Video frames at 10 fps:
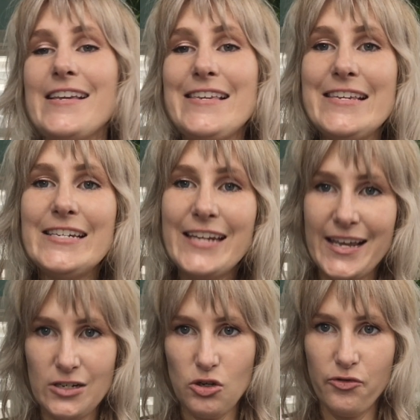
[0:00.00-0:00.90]
heat
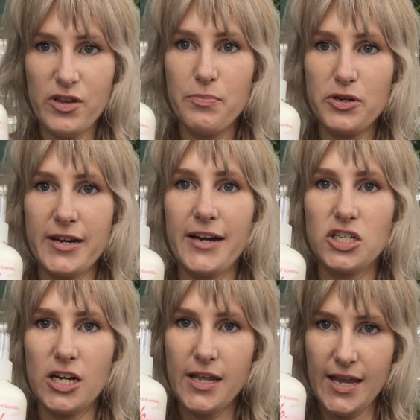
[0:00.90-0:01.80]
and UV
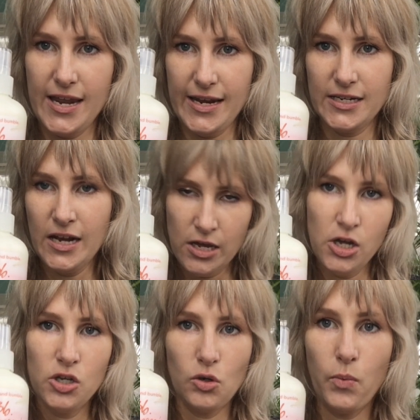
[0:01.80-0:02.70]
protection in it.
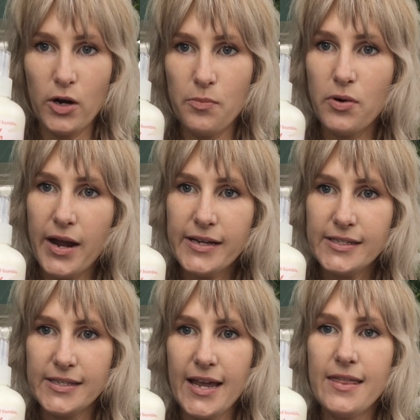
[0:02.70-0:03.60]
So when our products
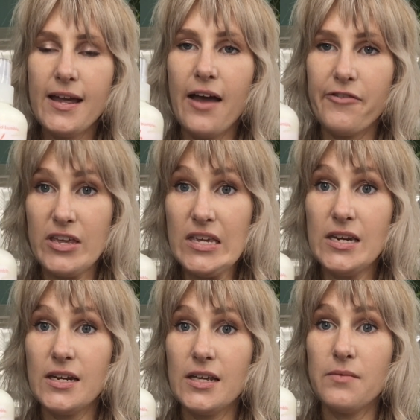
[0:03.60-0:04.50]
say they have heat
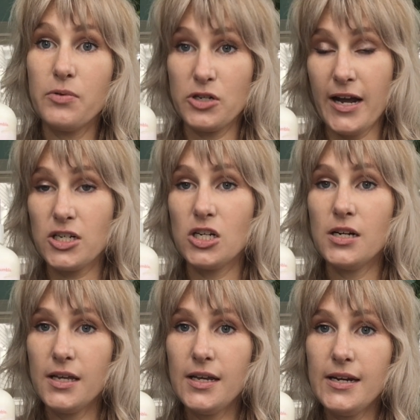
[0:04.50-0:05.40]
protection
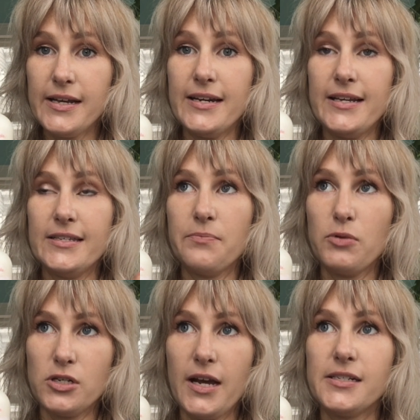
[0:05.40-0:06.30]
in it, it is
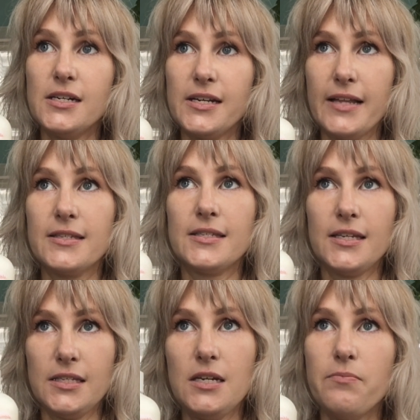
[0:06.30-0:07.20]
protected against
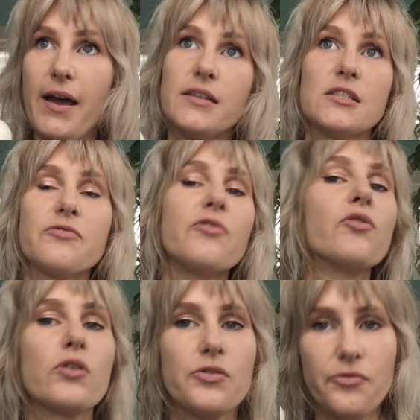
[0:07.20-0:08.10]
16 passes of a
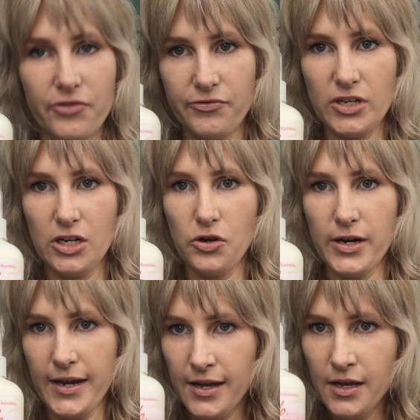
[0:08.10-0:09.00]

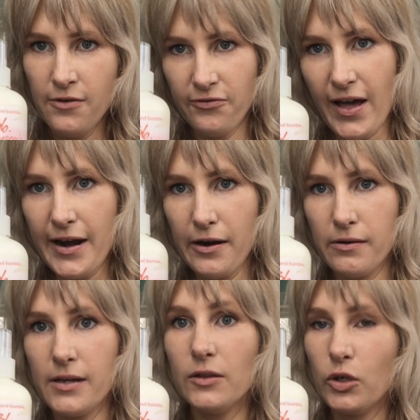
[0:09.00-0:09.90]
450-degree flat
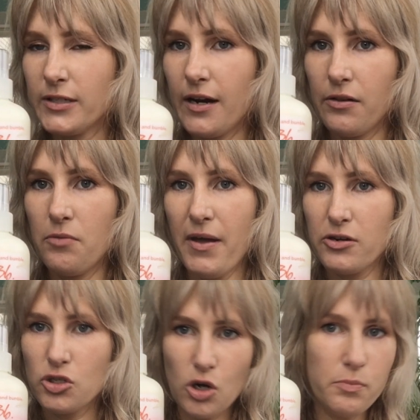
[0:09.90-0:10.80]
iron looked at under the
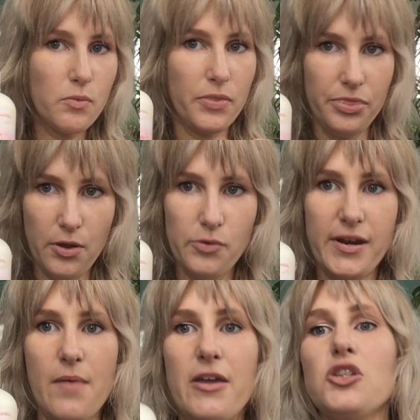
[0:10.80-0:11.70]
microscope with no
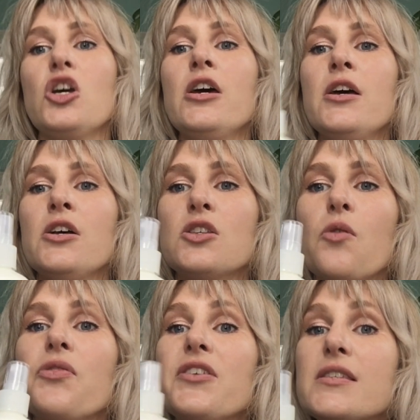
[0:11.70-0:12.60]
damage. So
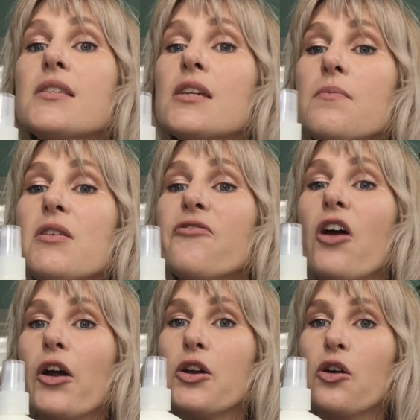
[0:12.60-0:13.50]
this is going to be
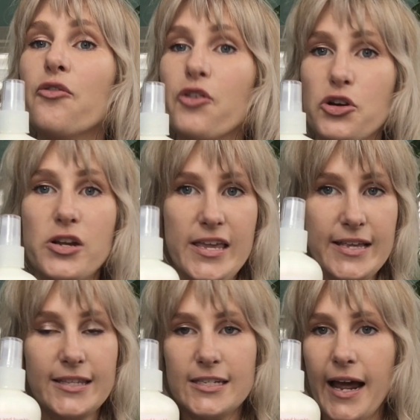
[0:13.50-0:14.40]
very good for your
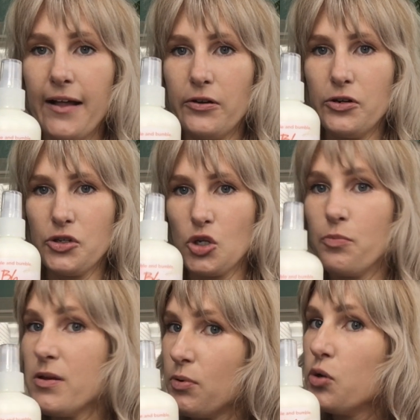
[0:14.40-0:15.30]
heat stylers, your
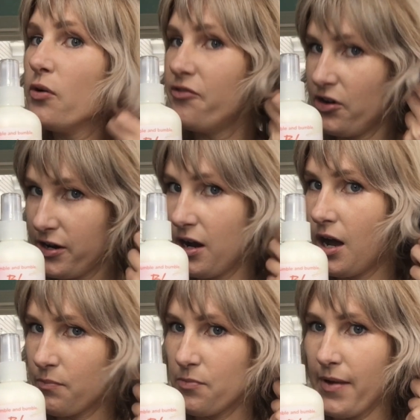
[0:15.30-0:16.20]
people who have very
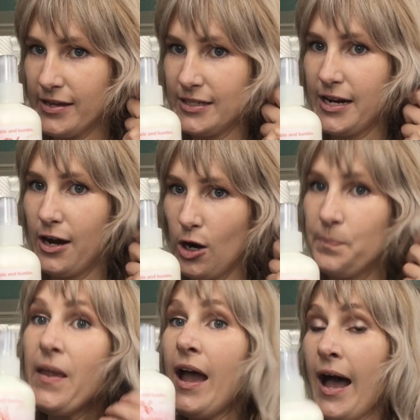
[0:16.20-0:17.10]
compromised hair.
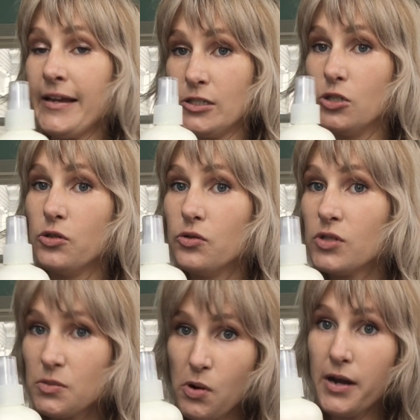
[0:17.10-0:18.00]
I do use
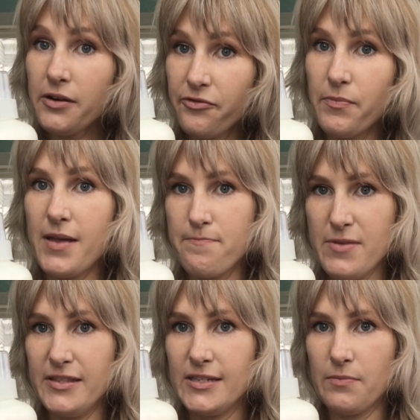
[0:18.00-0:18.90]
this product from my
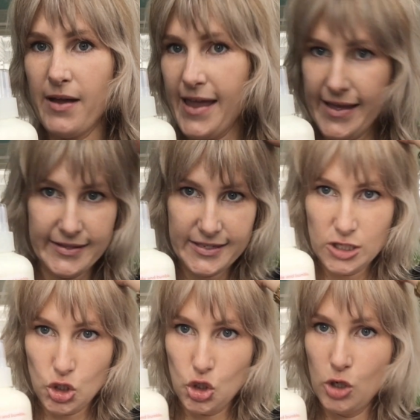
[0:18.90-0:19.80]
mids to my ends.
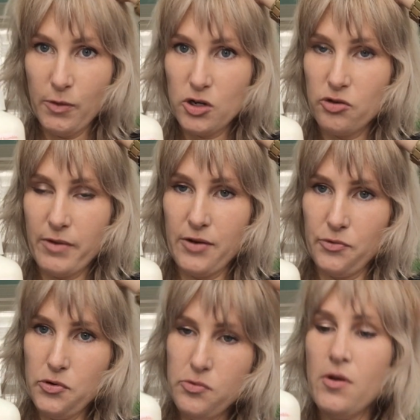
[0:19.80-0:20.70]
It's too much for my
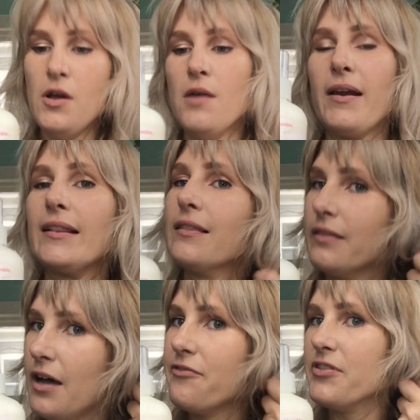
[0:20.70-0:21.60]
root, but I
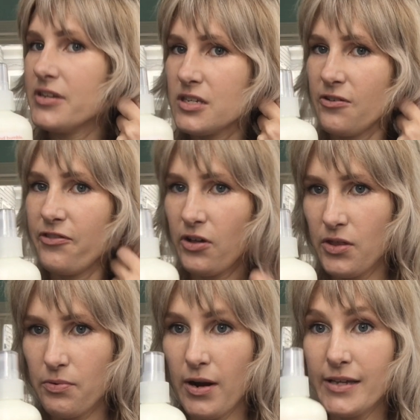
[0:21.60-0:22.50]
love this to fill in
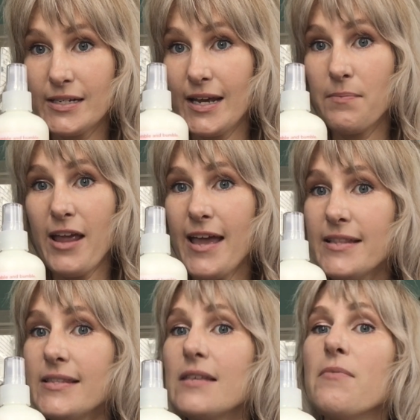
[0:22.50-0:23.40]
the porosity at my
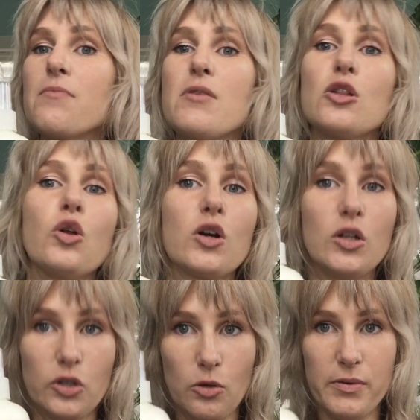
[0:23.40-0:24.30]
ends and make me look a
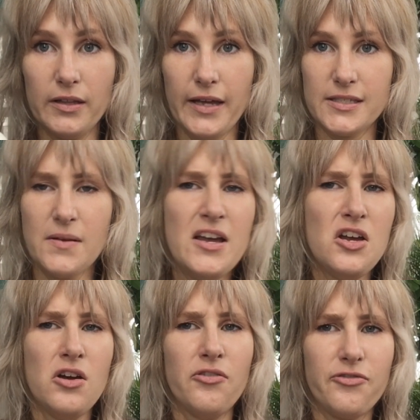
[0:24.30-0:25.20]
little bit less
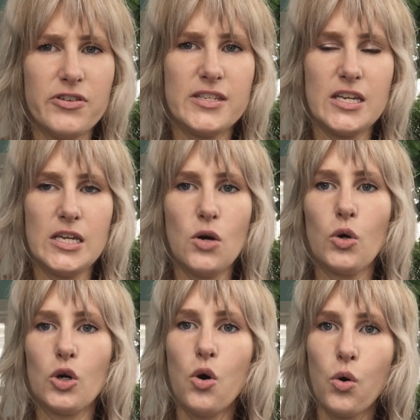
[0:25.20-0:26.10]
frizzy or
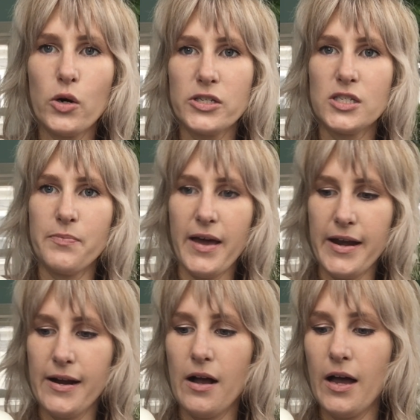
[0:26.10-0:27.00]
coarse
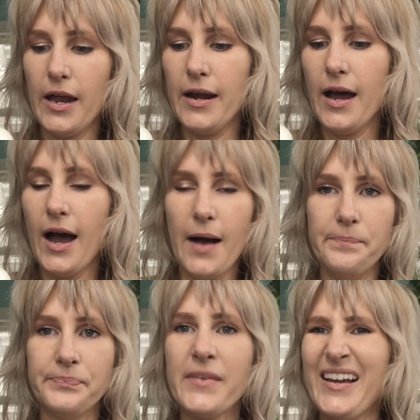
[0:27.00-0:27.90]
depending on,
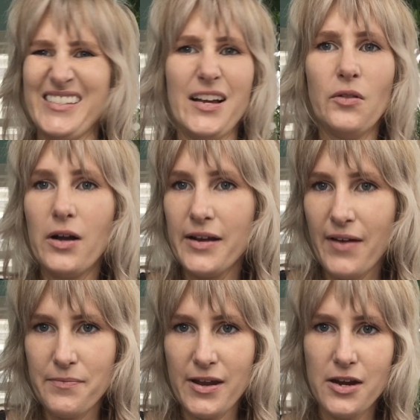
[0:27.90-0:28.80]
I guess, how long I've
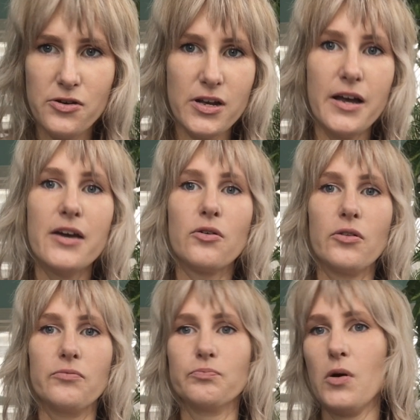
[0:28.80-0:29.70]
had my hair cut or
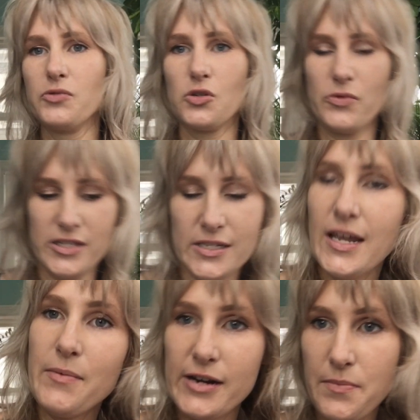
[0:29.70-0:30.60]
the most recent
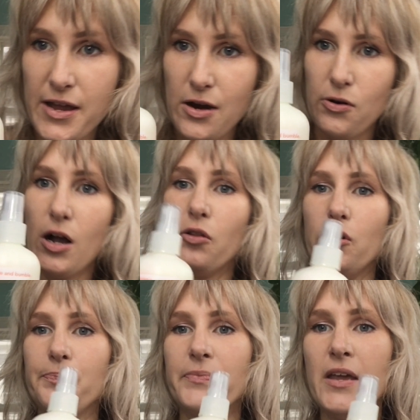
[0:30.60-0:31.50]
time I got my hair colored.